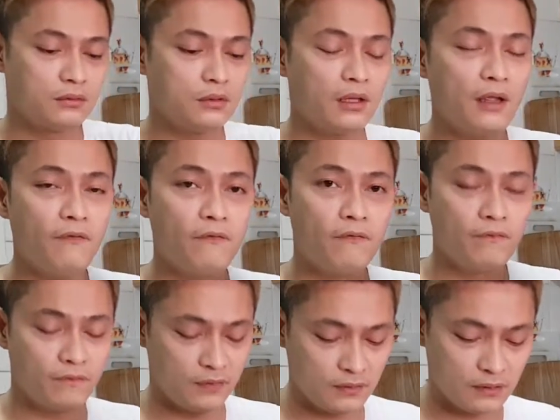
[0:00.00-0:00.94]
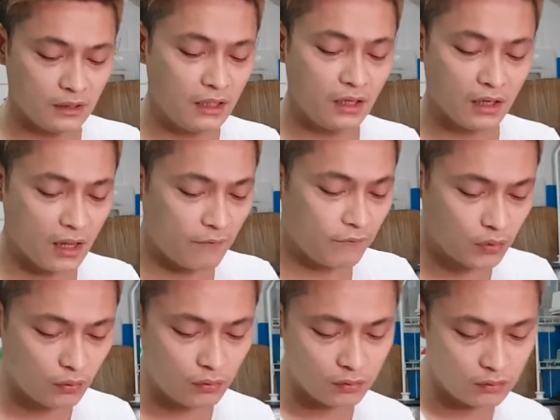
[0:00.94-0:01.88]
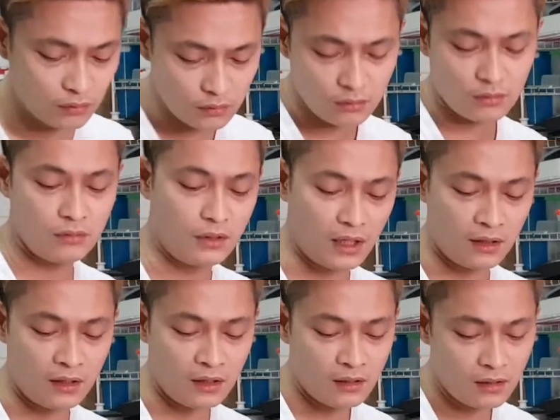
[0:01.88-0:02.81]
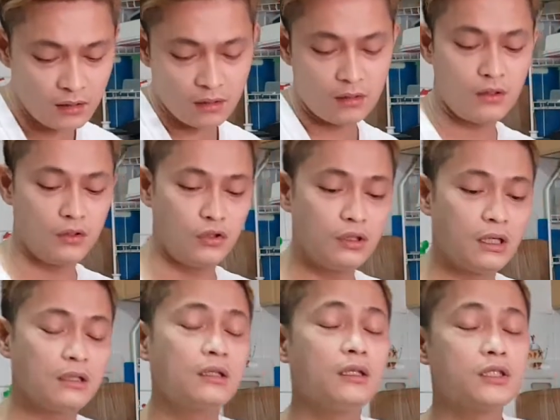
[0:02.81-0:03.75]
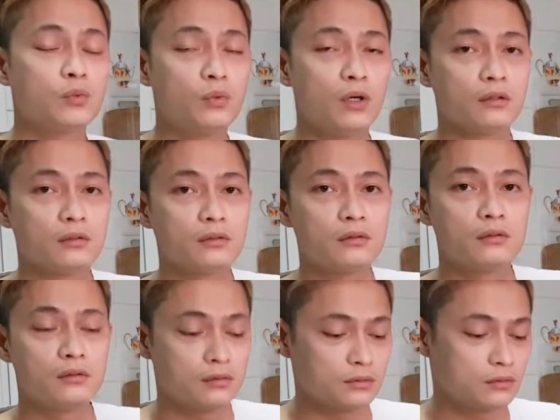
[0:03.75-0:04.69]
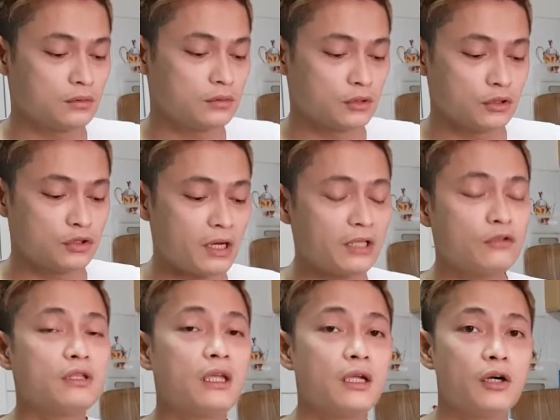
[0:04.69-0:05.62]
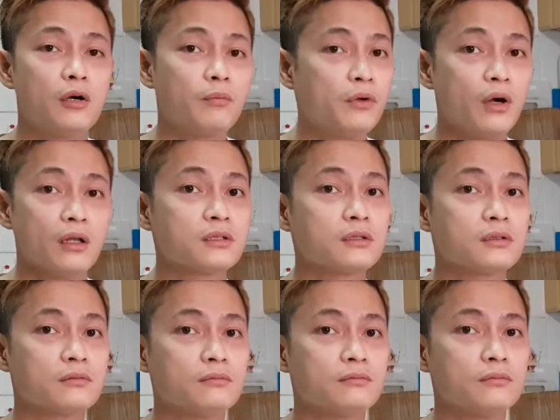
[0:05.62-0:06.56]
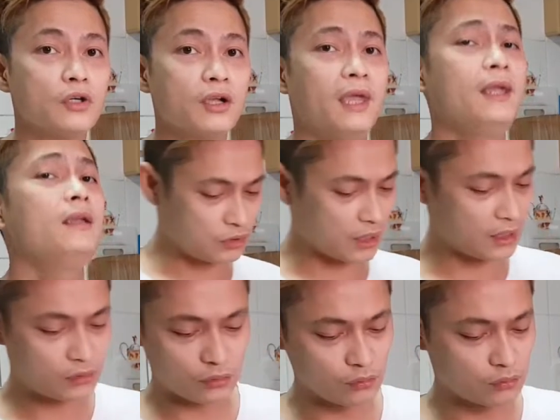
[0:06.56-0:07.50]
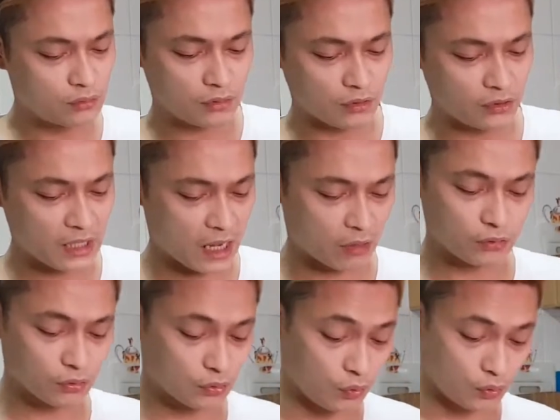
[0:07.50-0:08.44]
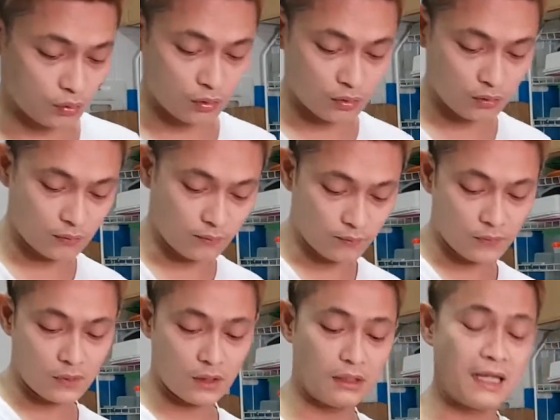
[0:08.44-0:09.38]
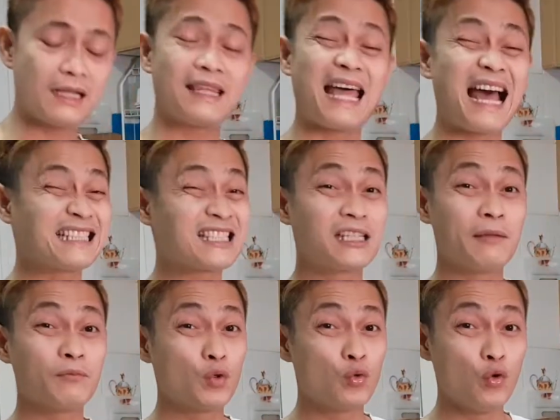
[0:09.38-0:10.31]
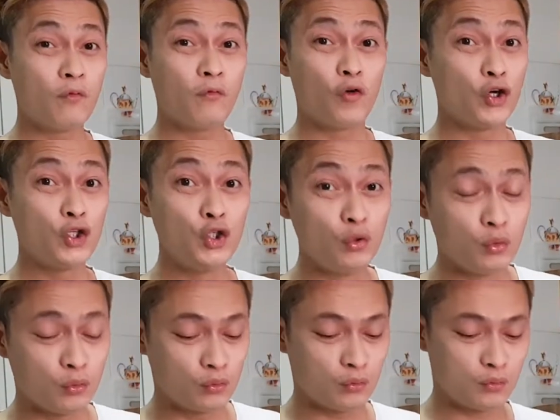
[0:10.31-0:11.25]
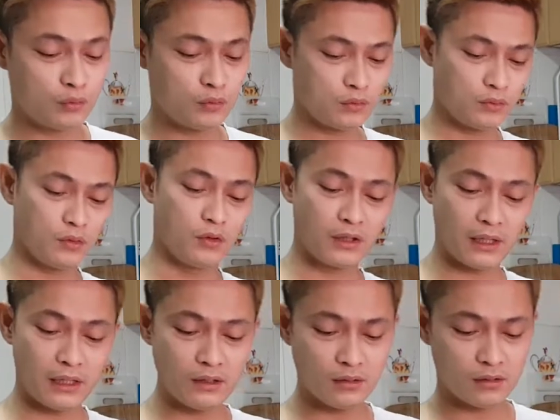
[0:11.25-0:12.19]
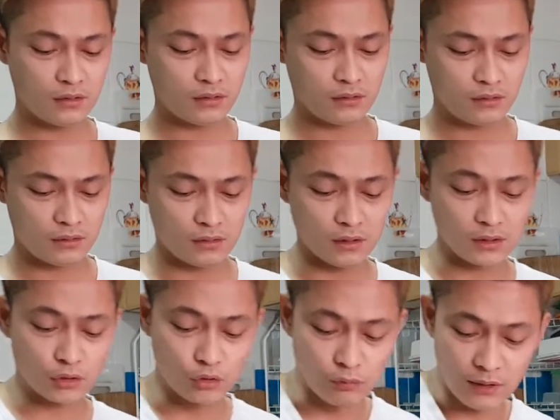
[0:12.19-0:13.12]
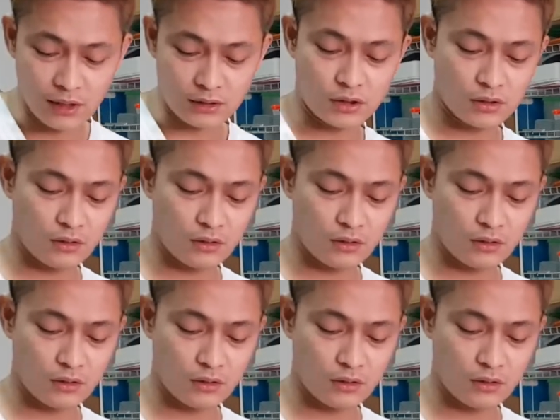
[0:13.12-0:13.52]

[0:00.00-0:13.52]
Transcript: if they didn't love you, then you're not in this world. So try to take care of girls. Okay? Try to learn how to cook. Not ask them to cook for you. Okay? It's too much.